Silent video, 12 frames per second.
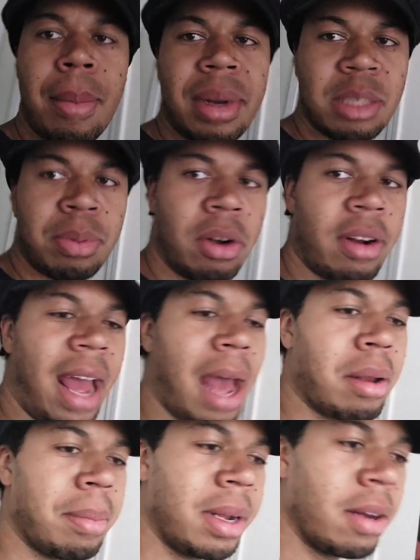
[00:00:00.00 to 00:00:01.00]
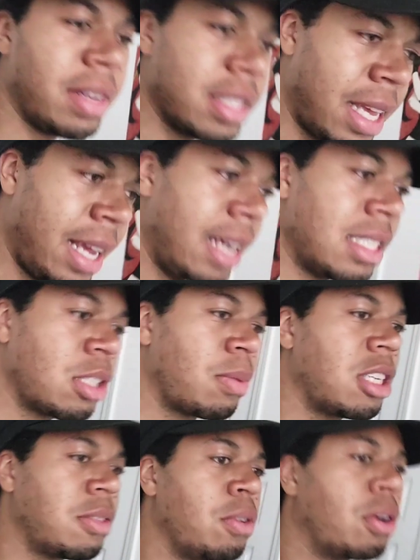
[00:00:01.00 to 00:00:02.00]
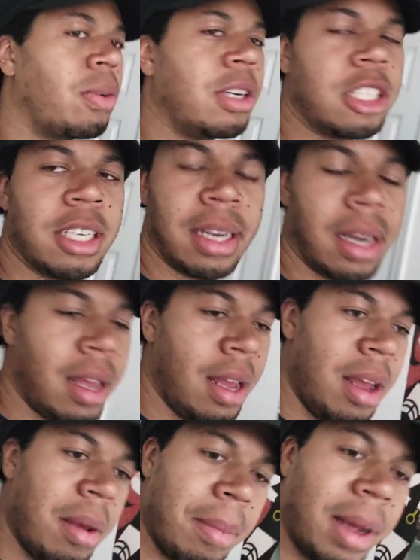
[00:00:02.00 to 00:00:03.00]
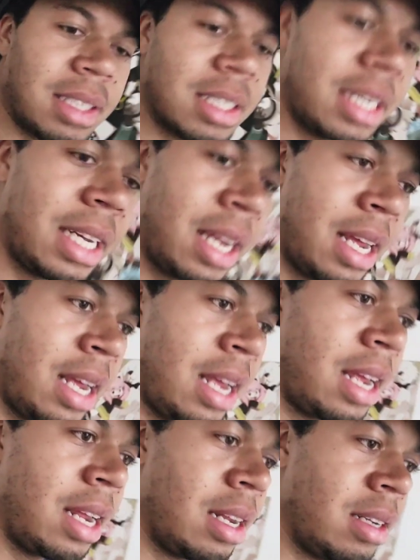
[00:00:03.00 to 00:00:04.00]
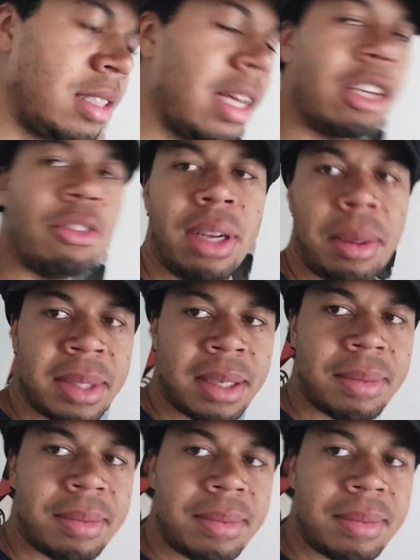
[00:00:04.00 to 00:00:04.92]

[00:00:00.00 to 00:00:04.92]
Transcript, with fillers: Timer just put on the abdomen of these kids as well as Foucault and Shen. Basically, it's their dreams.